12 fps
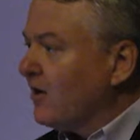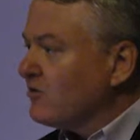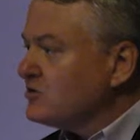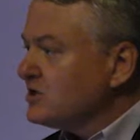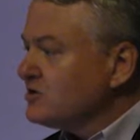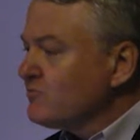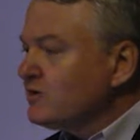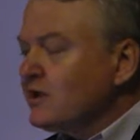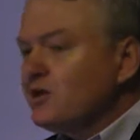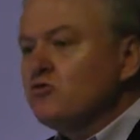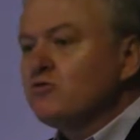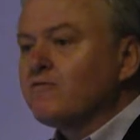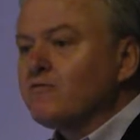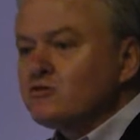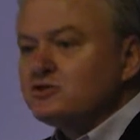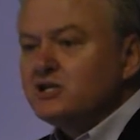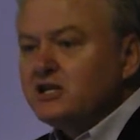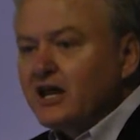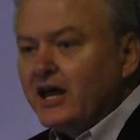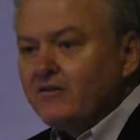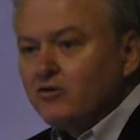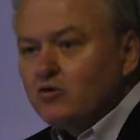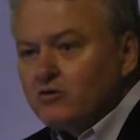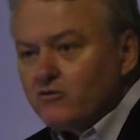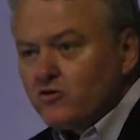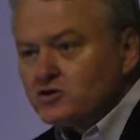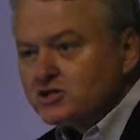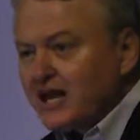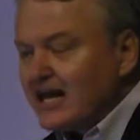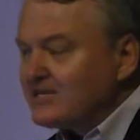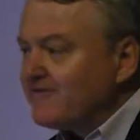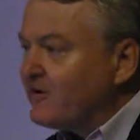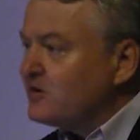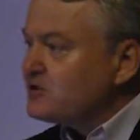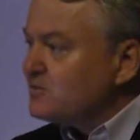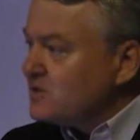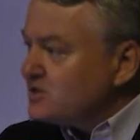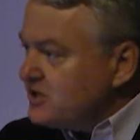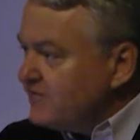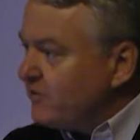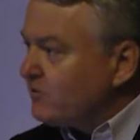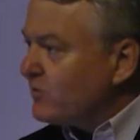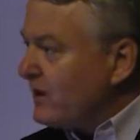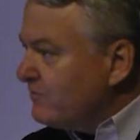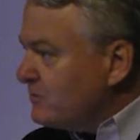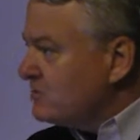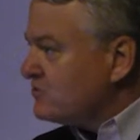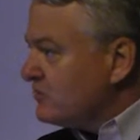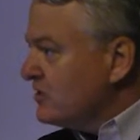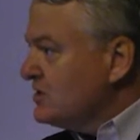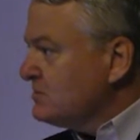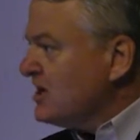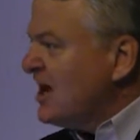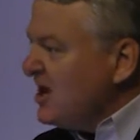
is really university debt, and university has very specific revenue streams.